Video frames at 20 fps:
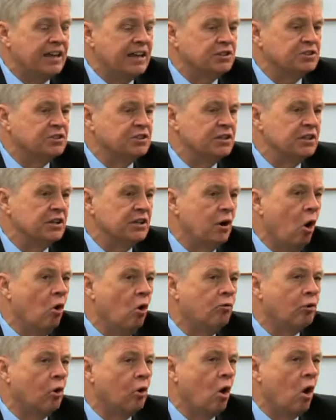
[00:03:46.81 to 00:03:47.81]
It's the
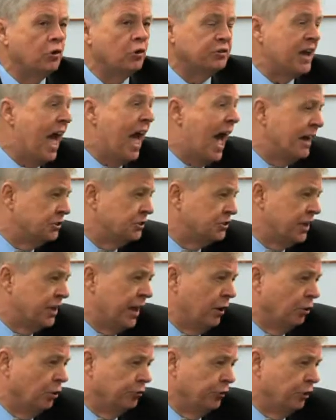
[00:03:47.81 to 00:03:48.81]
overall tax
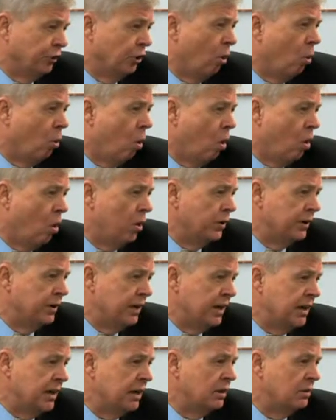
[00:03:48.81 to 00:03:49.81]
sales that go on
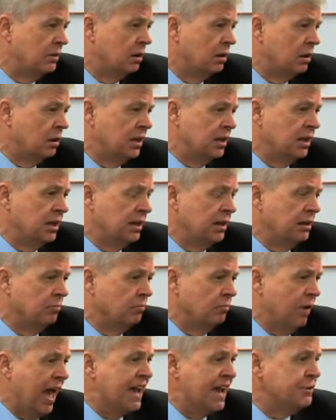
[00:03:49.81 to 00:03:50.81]
in the
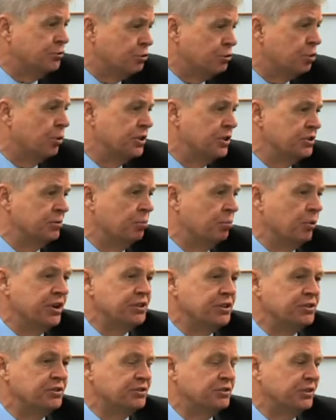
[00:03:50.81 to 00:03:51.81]
eight tourism
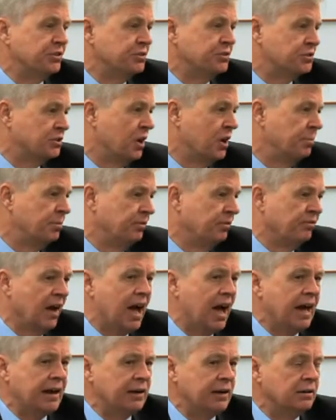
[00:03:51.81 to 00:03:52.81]
regions that are
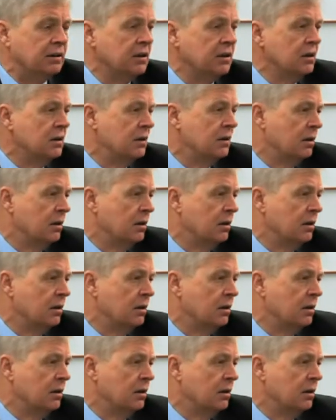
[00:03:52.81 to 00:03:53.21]
subdivided